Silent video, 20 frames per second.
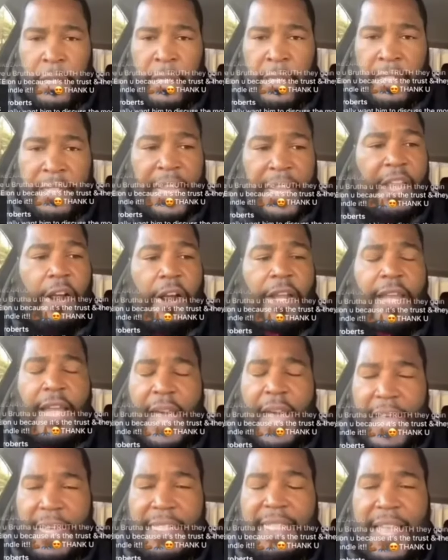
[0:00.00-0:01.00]
They are
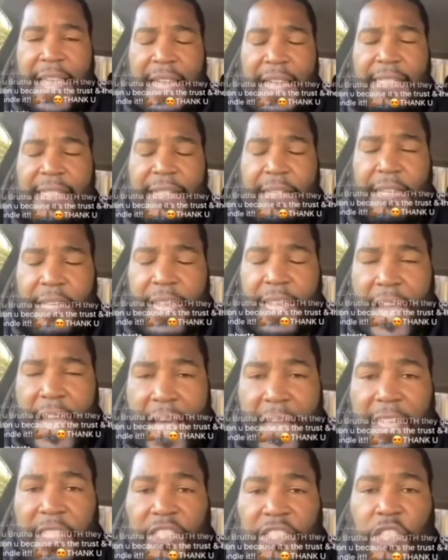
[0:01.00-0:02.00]
contacting the
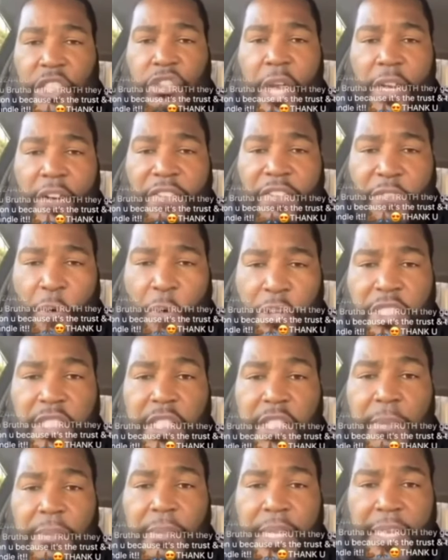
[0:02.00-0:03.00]
college to try to force
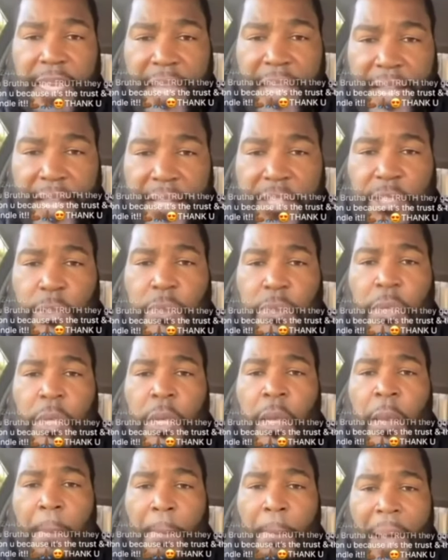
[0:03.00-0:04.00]
them to cancel
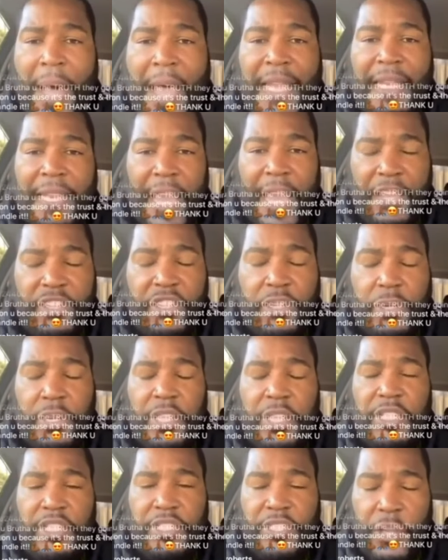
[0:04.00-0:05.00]
my lecture
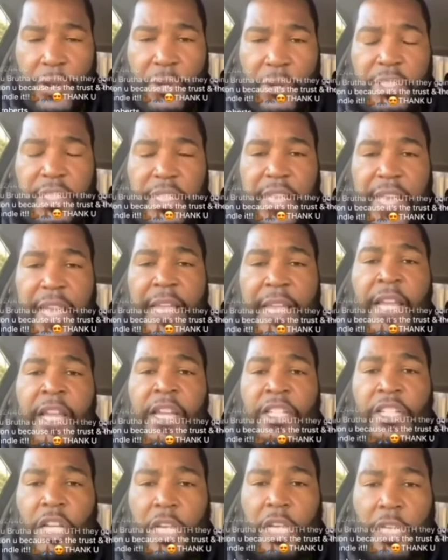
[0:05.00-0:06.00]
this Thursday
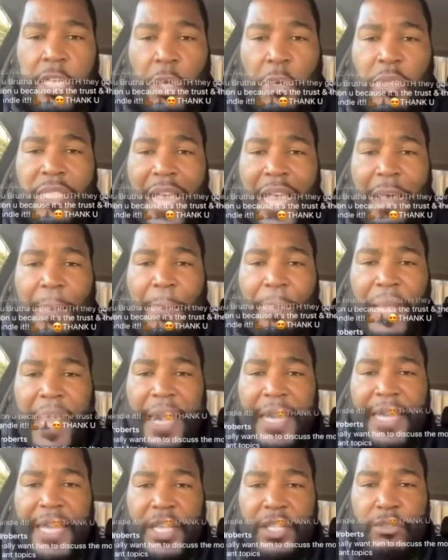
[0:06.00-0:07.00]
to close out
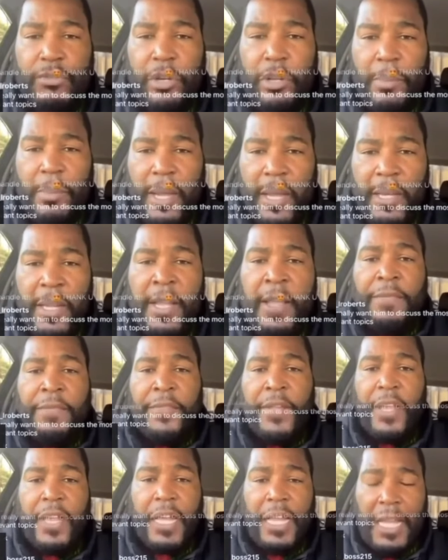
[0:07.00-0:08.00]
Black History Month.
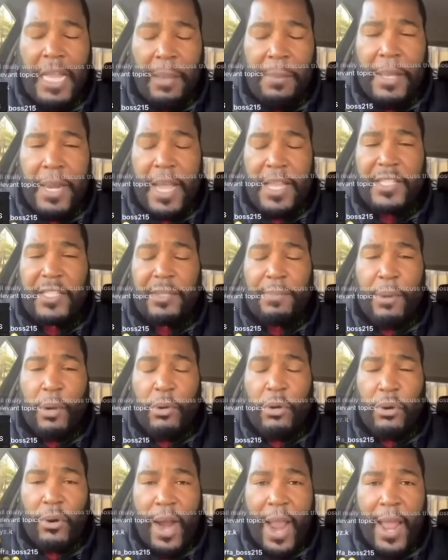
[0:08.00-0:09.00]
They're claiming I smoke
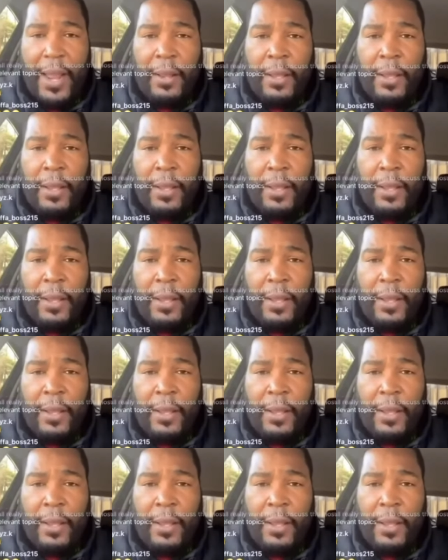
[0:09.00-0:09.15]
crack.